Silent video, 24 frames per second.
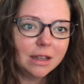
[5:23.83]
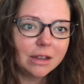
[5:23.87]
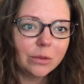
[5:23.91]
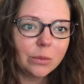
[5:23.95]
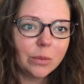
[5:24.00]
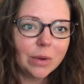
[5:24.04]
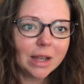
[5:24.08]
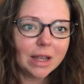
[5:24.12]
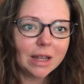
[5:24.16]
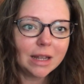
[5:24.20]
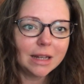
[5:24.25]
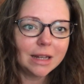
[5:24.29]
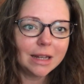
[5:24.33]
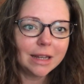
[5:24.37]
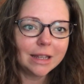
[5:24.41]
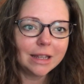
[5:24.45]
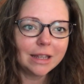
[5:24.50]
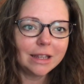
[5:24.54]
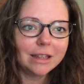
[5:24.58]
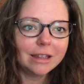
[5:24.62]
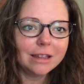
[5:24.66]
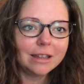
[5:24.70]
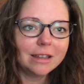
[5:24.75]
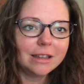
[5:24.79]

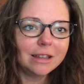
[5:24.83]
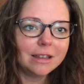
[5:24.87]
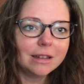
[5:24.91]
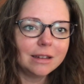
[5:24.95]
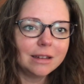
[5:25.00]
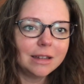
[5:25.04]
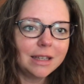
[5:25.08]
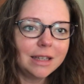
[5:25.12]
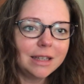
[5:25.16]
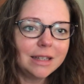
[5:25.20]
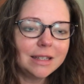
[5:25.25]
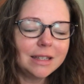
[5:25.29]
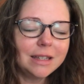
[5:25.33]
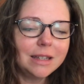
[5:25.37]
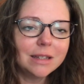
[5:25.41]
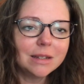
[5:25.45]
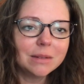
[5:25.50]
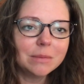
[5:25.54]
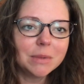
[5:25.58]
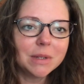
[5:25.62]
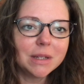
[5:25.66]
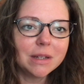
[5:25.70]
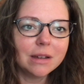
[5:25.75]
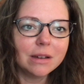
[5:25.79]
when he sees
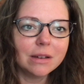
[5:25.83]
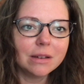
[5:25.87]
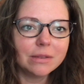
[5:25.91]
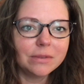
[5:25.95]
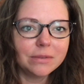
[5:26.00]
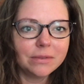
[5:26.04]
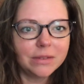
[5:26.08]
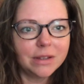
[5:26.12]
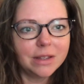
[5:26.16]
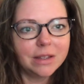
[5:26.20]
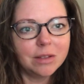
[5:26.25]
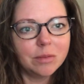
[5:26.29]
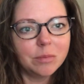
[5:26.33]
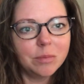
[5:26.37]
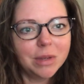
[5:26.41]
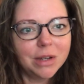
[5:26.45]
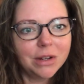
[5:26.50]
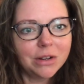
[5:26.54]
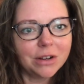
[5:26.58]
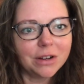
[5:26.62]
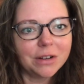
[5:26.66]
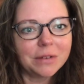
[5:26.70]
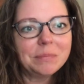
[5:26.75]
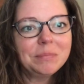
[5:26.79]
himself in the
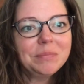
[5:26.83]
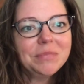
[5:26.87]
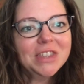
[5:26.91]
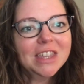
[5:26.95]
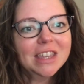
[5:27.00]
mirror,